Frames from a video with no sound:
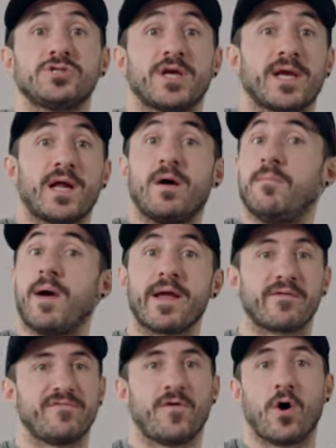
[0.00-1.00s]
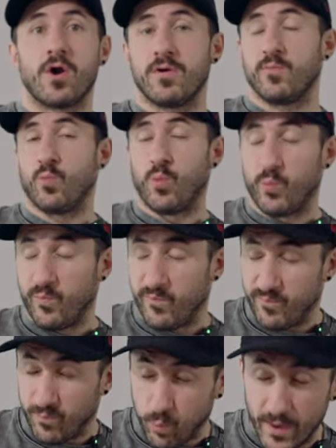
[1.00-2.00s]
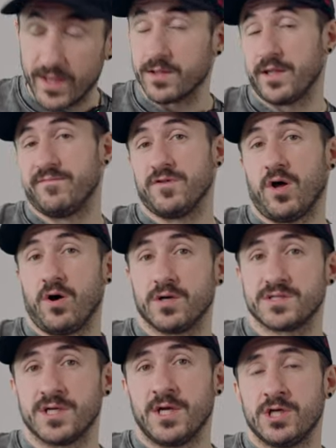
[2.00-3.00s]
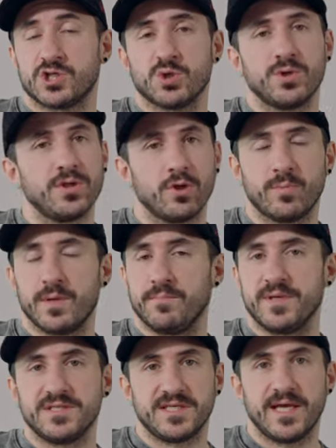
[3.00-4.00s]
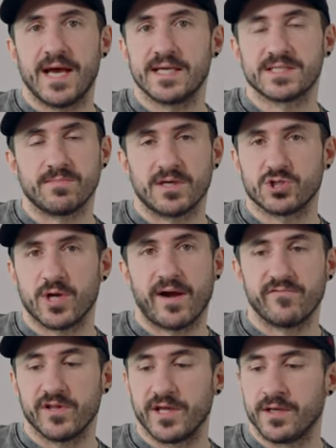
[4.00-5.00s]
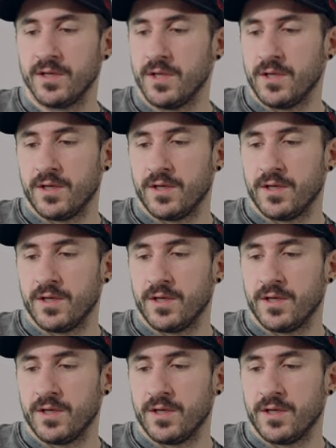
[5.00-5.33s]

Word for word: Check it out. Mike Farr, weekly vlogs showing you a little bit BTS, my traveling,